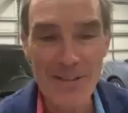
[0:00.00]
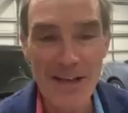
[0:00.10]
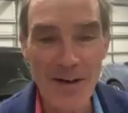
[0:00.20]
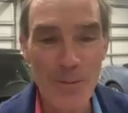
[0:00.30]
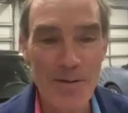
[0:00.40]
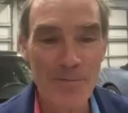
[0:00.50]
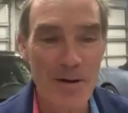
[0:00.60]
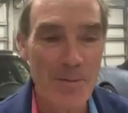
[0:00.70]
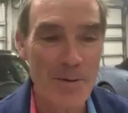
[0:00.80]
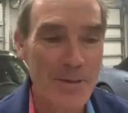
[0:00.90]
got away
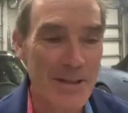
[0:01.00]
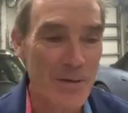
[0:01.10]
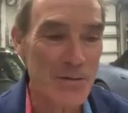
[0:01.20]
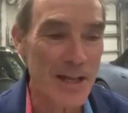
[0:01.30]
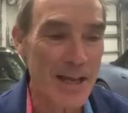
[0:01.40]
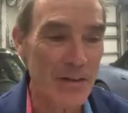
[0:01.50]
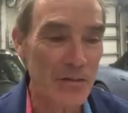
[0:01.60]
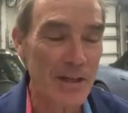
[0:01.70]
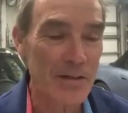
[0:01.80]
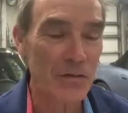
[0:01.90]
from them in those days,
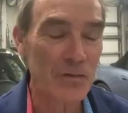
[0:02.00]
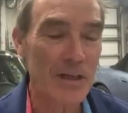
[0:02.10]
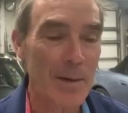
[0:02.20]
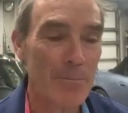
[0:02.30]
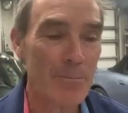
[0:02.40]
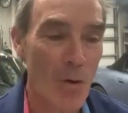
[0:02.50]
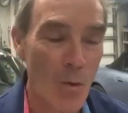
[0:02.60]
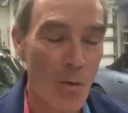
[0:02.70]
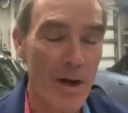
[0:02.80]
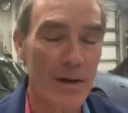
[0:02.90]
and they just kept
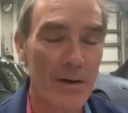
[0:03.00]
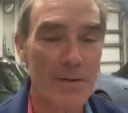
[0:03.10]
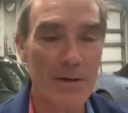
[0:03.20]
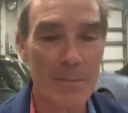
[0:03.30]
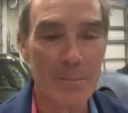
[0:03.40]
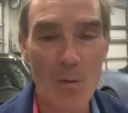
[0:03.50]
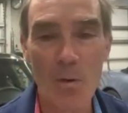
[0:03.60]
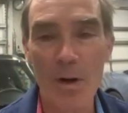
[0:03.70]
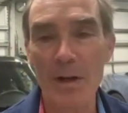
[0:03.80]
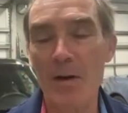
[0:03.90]
pouring it on,
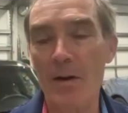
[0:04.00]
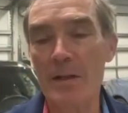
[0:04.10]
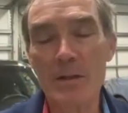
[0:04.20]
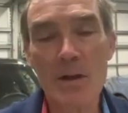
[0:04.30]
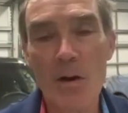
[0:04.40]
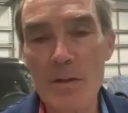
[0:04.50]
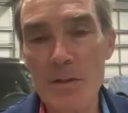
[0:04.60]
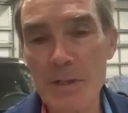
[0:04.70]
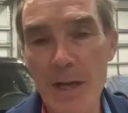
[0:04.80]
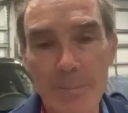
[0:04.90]
and the car
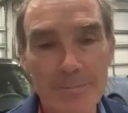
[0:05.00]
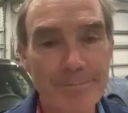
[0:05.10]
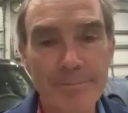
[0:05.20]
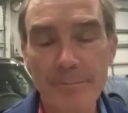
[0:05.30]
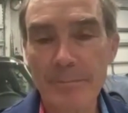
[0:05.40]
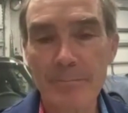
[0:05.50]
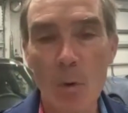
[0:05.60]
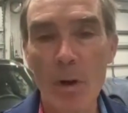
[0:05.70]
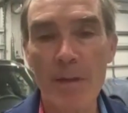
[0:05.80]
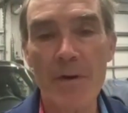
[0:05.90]
just got
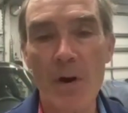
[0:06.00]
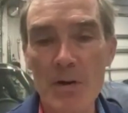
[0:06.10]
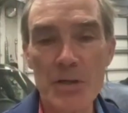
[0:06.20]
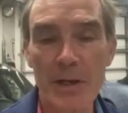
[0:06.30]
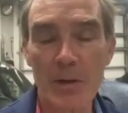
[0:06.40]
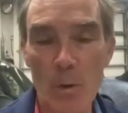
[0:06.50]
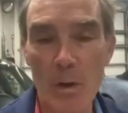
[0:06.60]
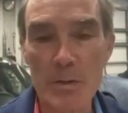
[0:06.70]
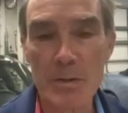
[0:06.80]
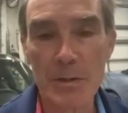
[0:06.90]
more lethargic and
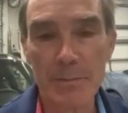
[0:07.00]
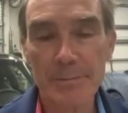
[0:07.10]
worse.